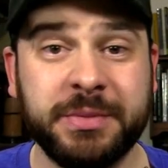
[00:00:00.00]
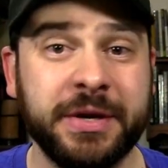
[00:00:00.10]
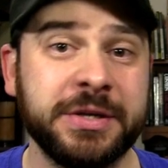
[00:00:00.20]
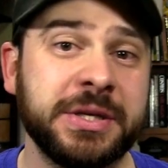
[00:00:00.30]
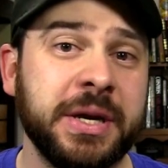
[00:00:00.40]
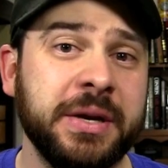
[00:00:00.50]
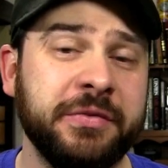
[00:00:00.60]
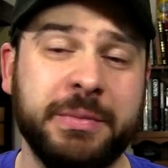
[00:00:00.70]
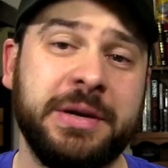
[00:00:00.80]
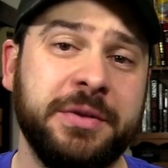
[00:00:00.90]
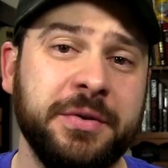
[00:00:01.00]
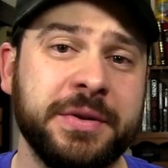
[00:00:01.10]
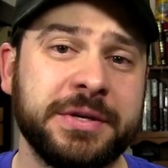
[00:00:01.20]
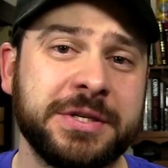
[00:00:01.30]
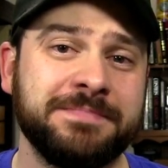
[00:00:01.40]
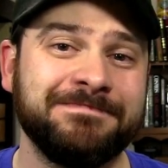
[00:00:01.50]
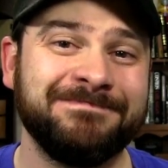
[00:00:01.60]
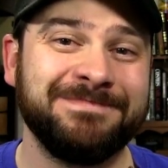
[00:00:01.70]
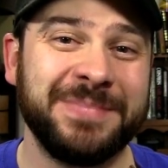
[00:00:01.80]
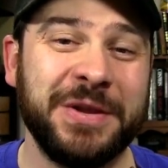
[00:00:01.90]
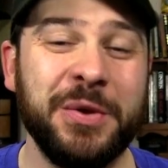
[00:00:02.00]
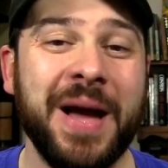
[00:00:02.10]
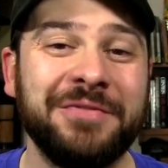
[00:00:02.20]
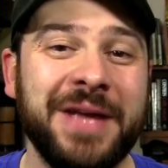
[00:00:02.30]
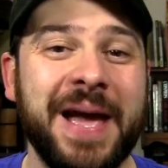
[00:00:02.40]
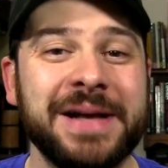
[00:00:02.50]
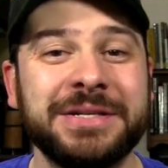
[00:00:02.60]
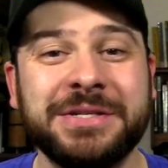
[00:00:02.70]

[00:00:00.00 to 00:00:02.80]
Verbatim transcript: because for me to do this, you have to ask.